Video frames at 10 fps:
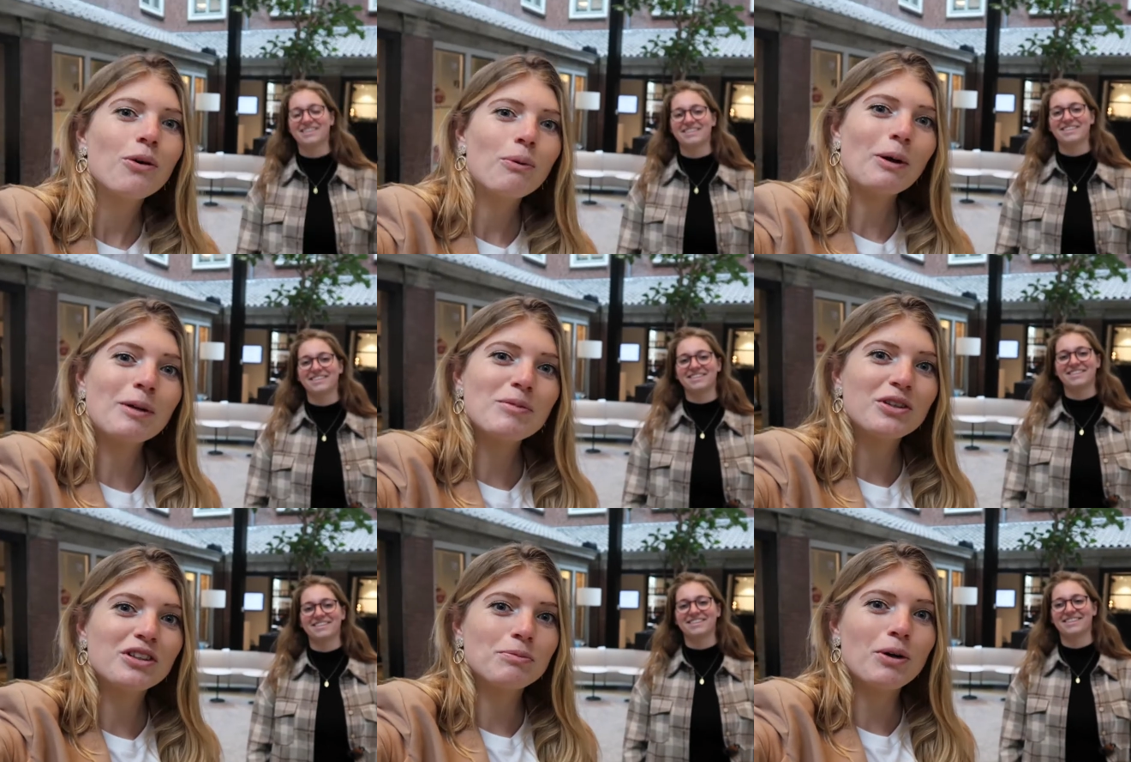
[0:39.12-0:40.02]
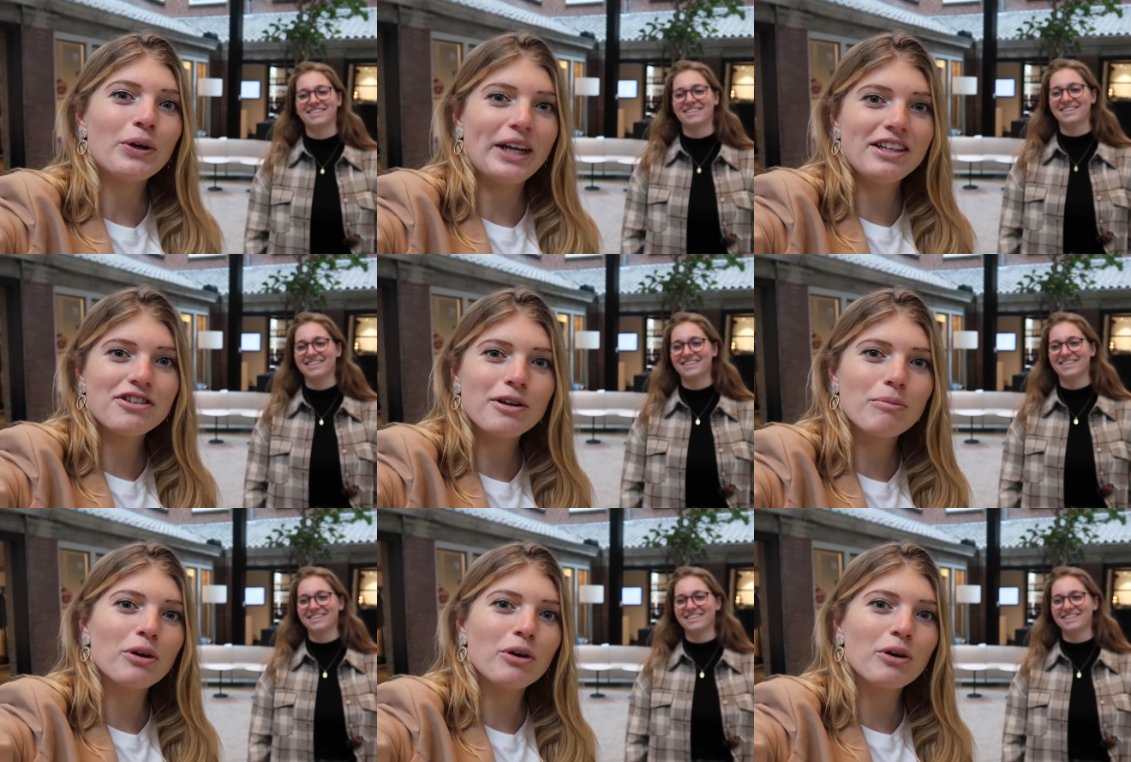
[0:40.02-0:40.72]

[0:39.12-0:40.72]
Speaker 1: Welcome to the small atrium